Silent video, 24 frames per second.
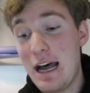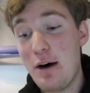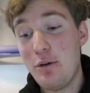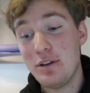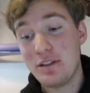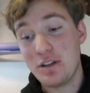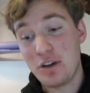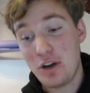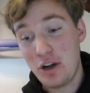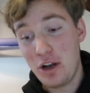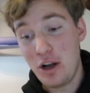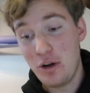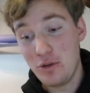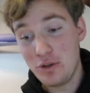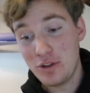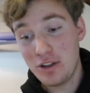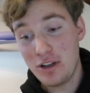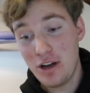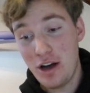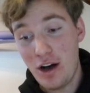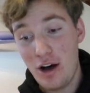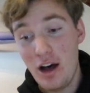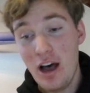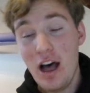That was a
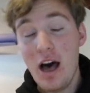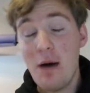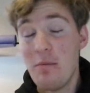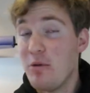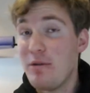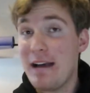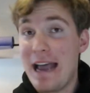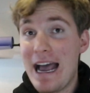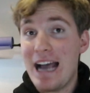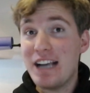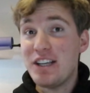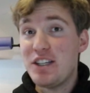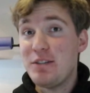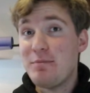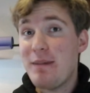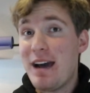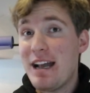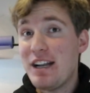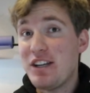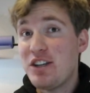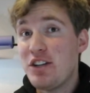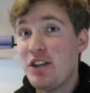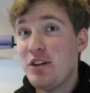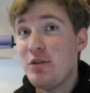close call, but we actually
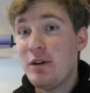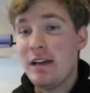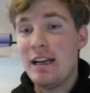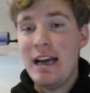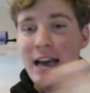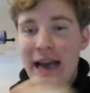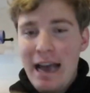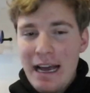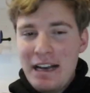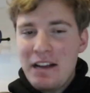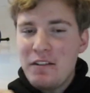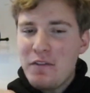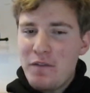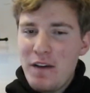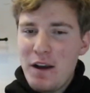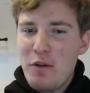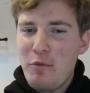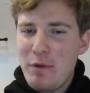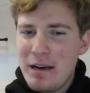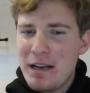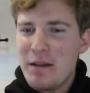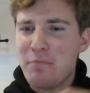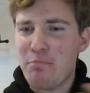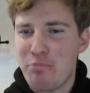managed to do it. And I
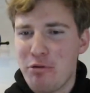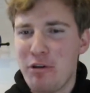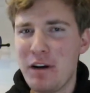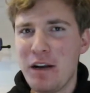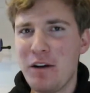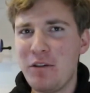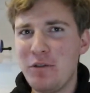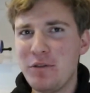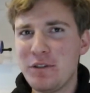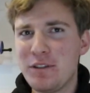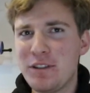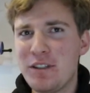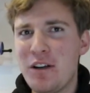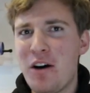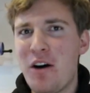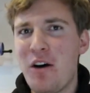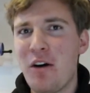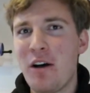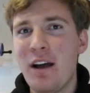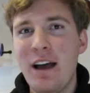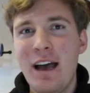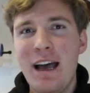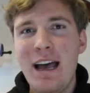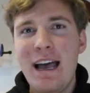think we did a pretty cool
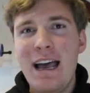song.